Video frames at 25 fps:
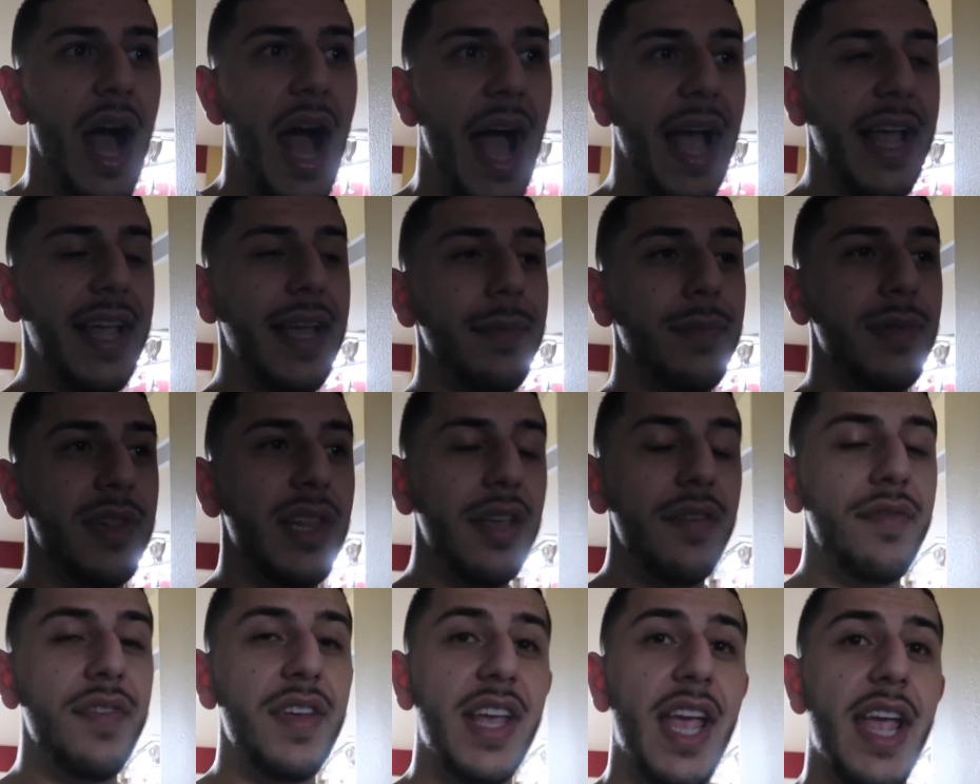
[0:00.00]
I am
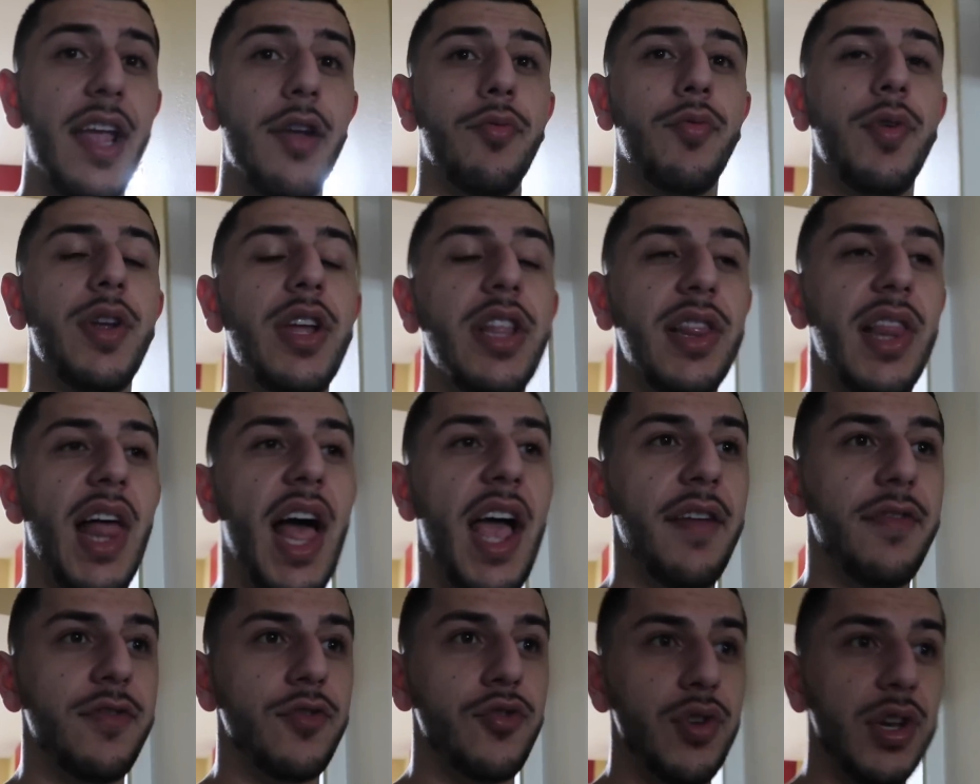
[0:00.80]
living a real
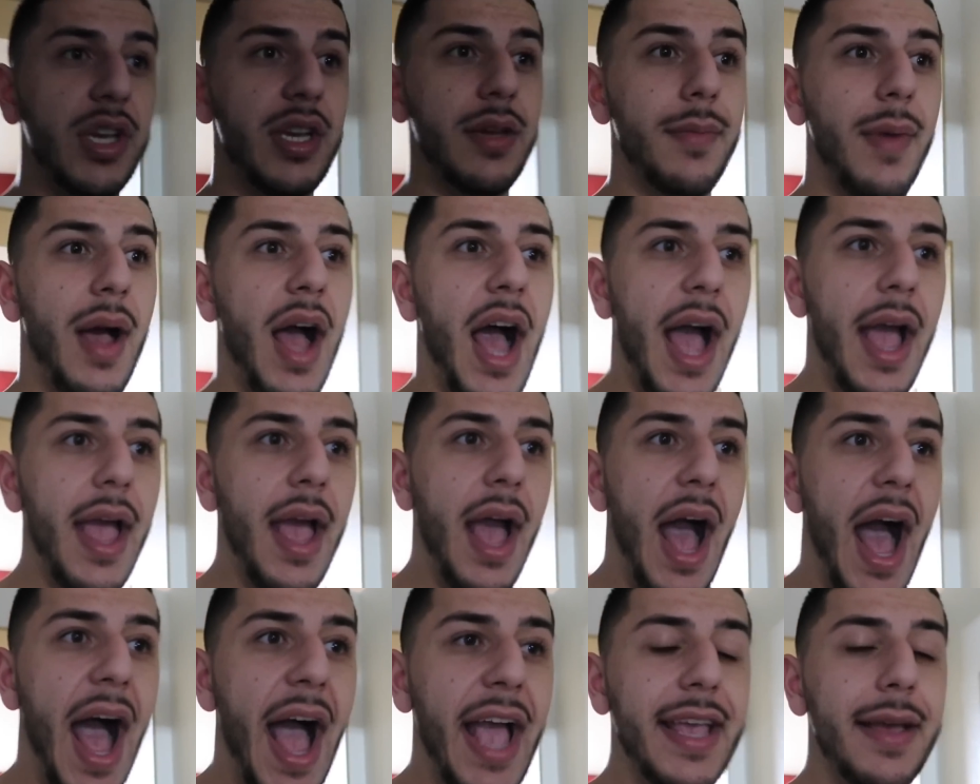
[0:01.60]
life dream.
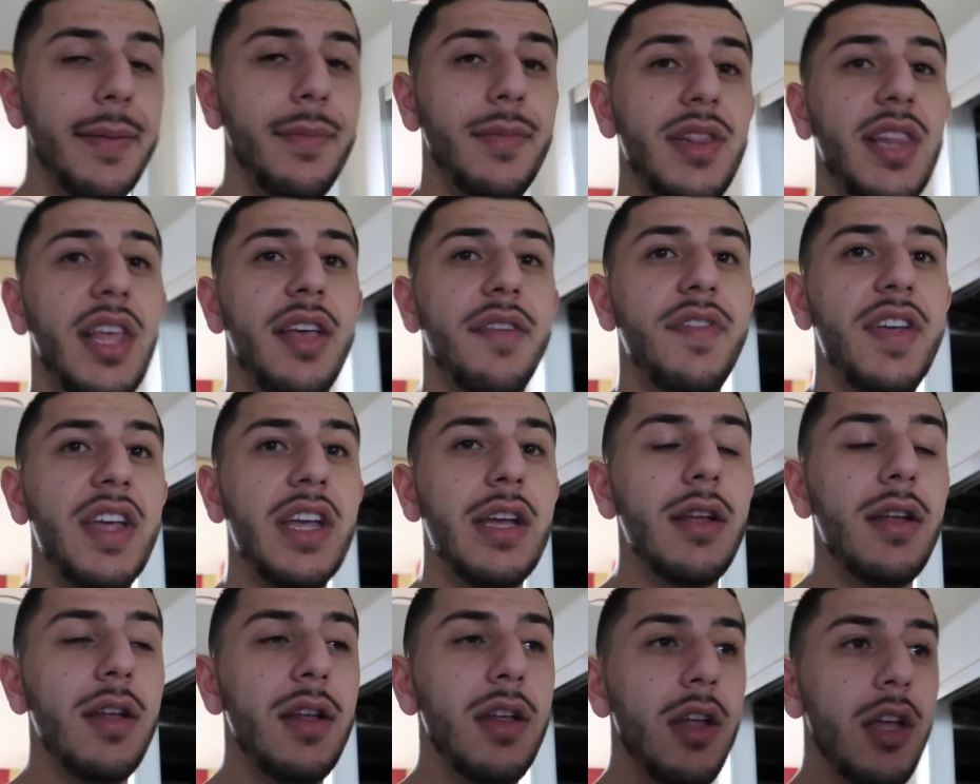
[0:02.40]
I, I am
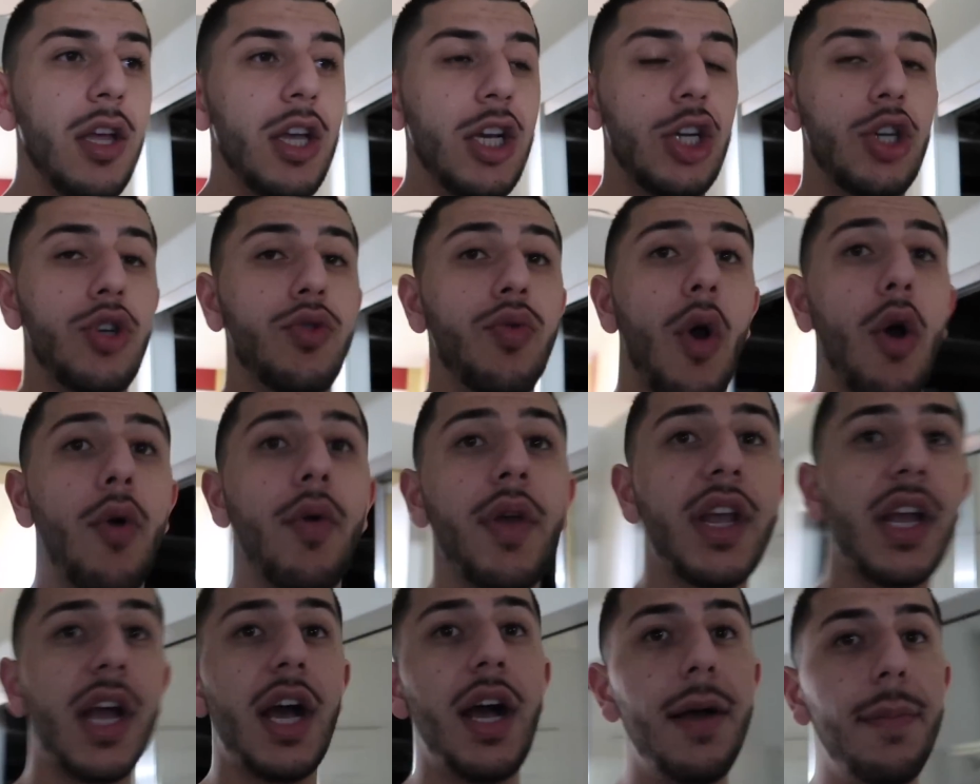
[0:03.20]
living,
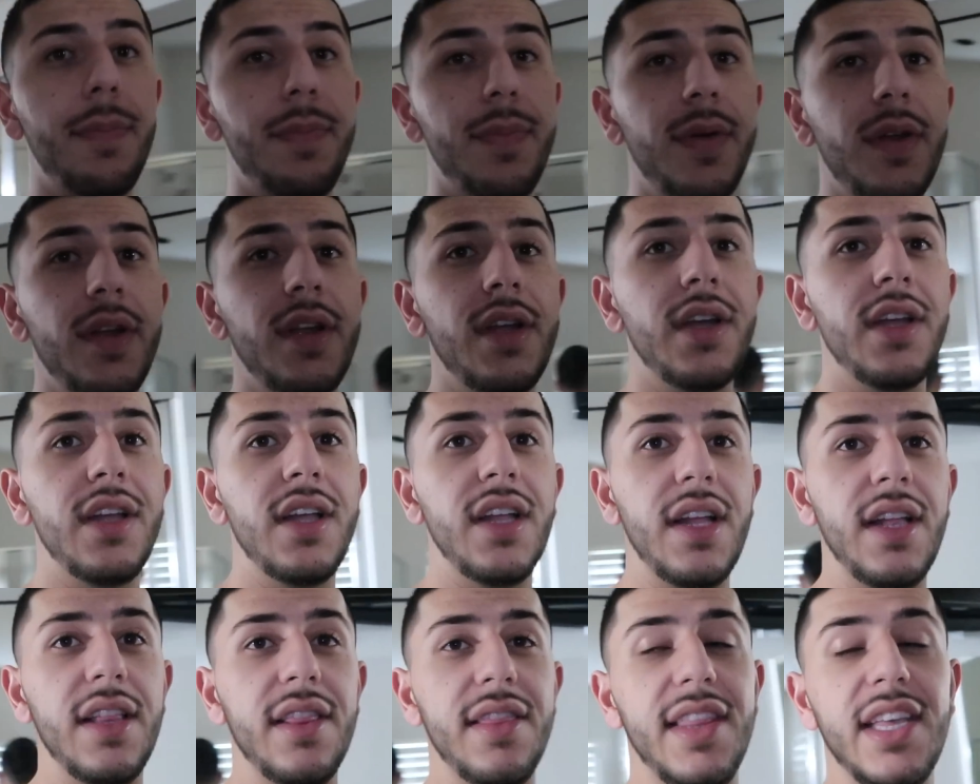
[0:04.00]
growing up,
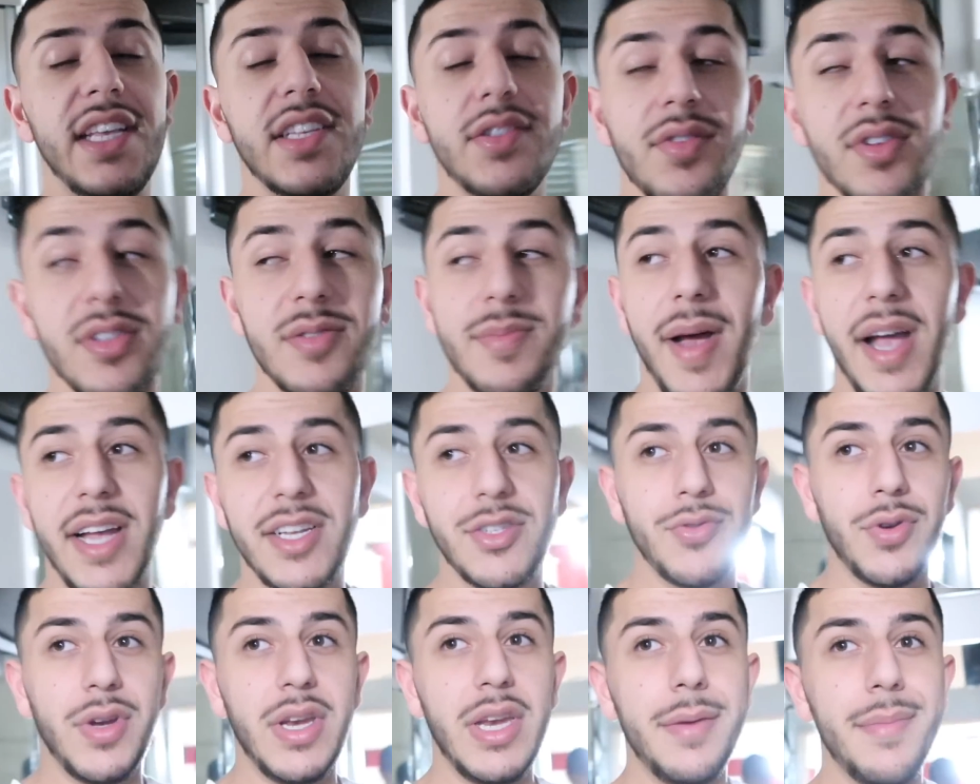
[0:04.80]
this was
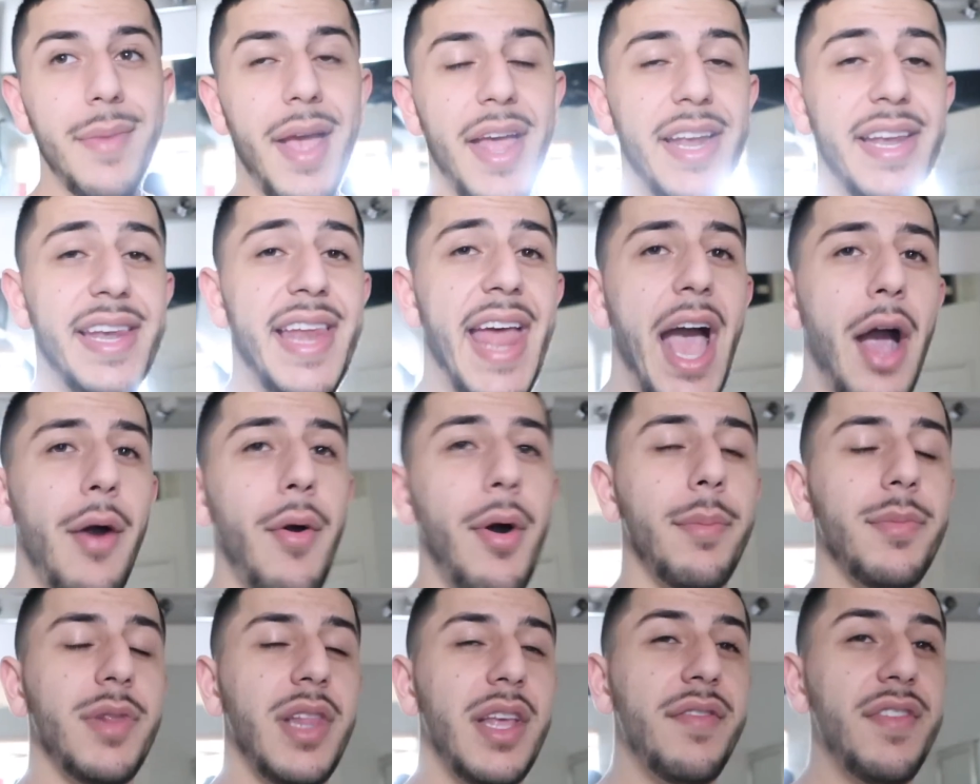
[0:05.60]
my dream, and
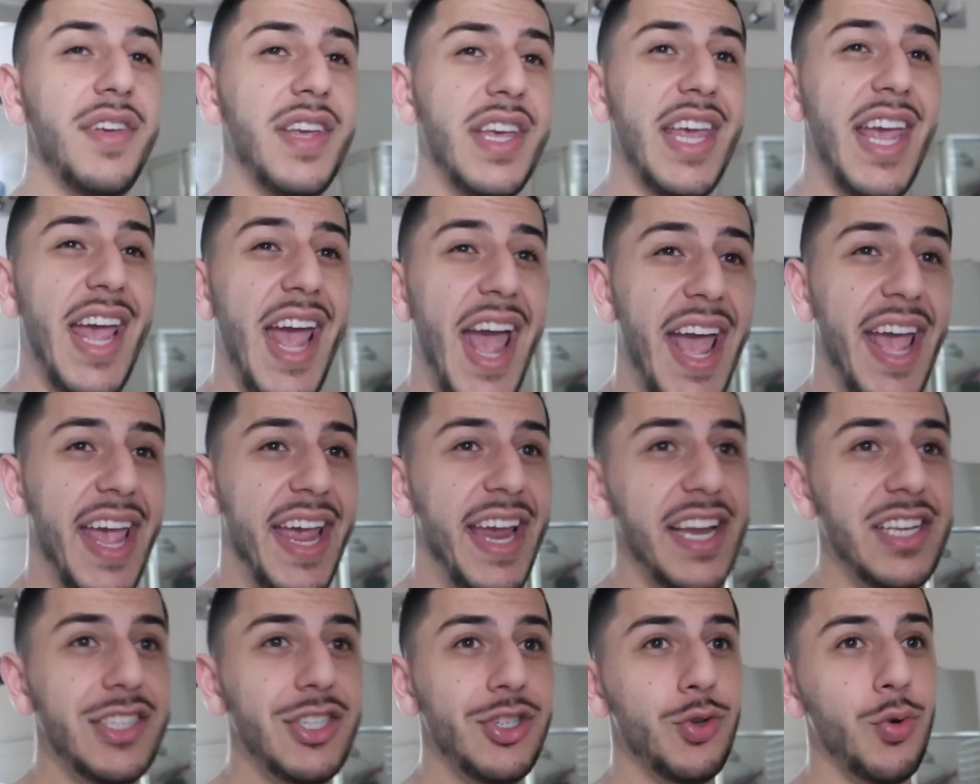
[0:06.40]
now I'm living it
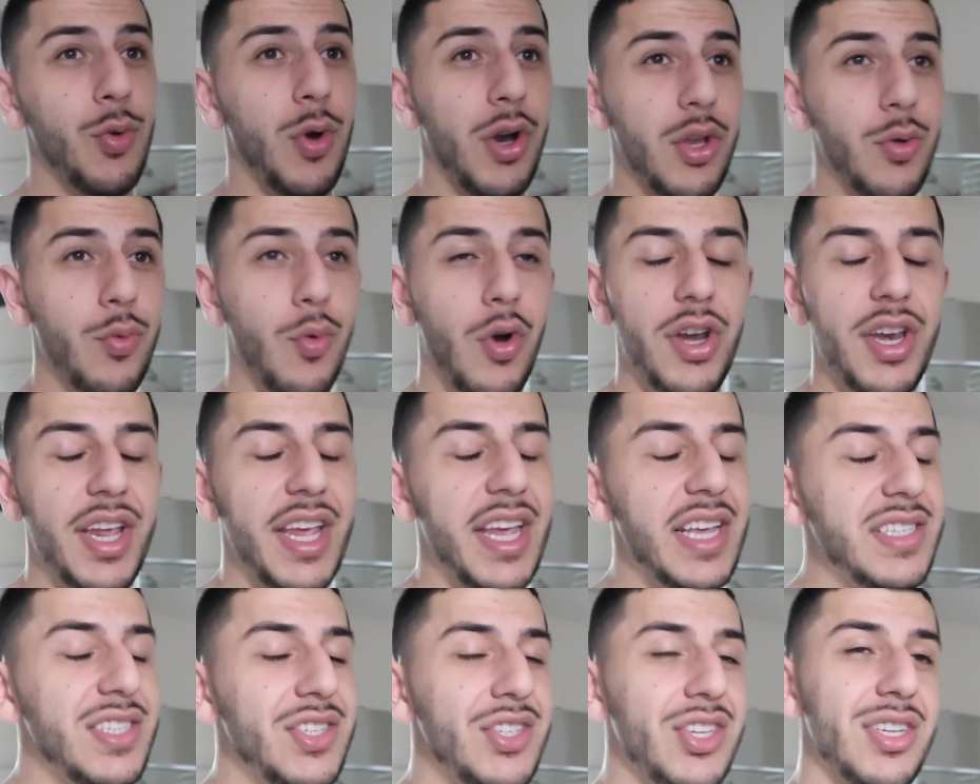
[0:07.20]
at age
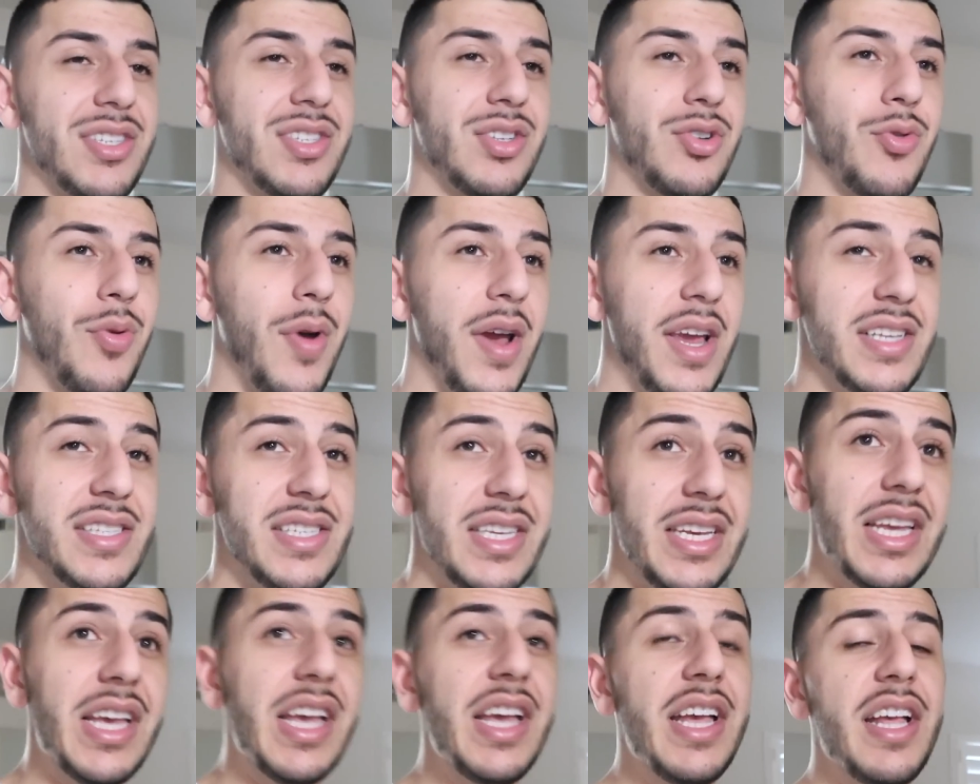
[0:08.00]
twenty-one. It's just
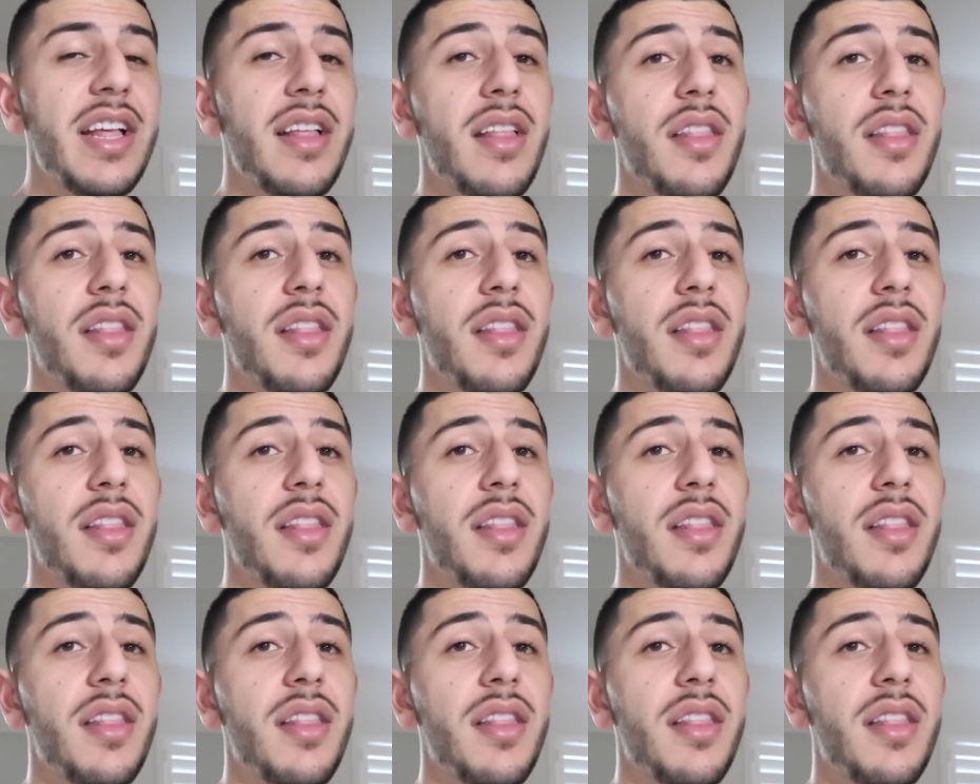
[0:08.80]
crazy.